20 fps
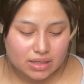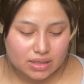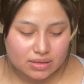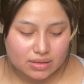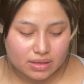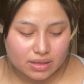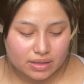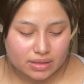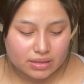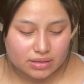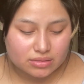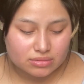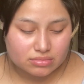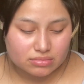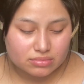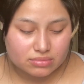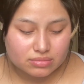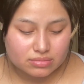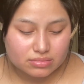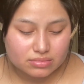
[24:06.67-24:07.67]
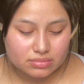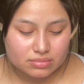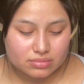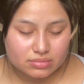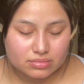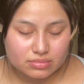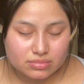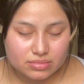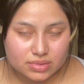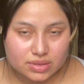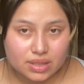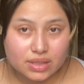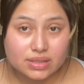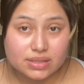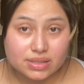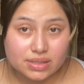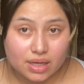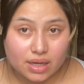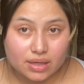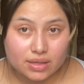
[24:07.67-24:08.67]
Like, it's going to
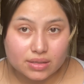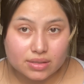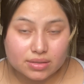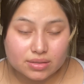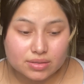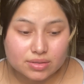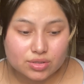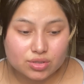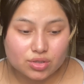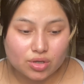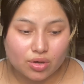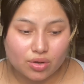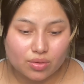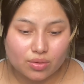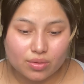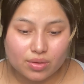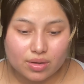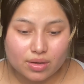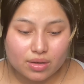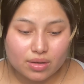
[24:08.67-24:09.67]
suck. So,